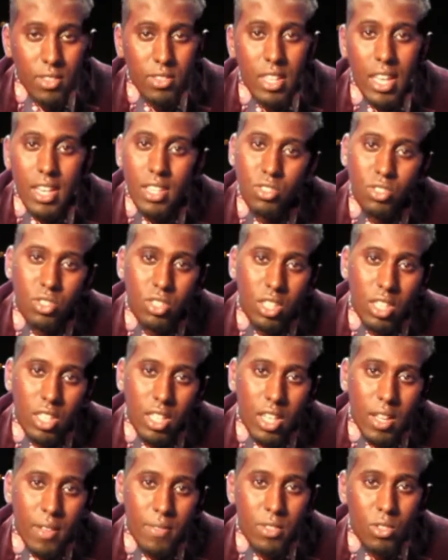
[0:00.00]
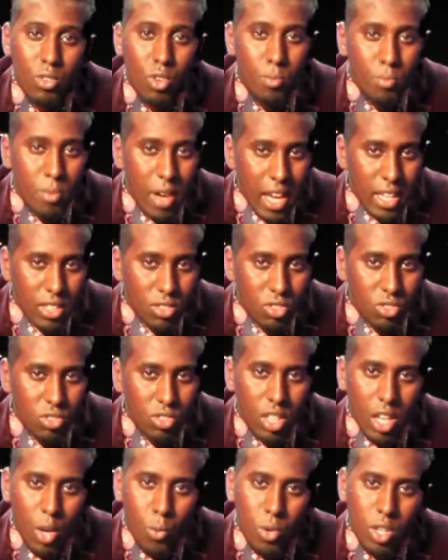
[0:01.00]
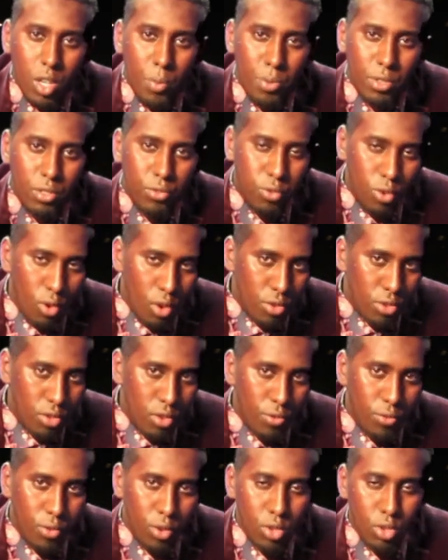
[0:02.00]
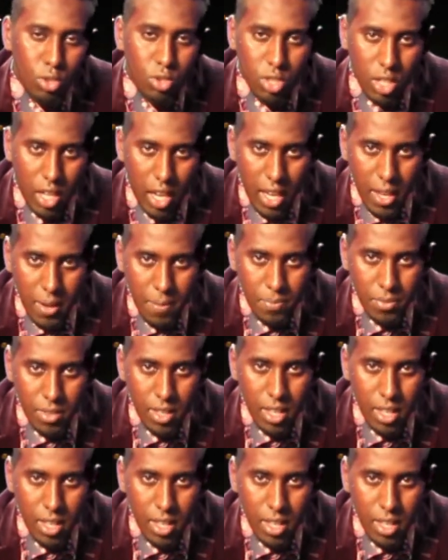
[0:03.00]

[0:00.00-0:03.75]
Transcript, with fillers: That is the reminder that I want to put forth for you today.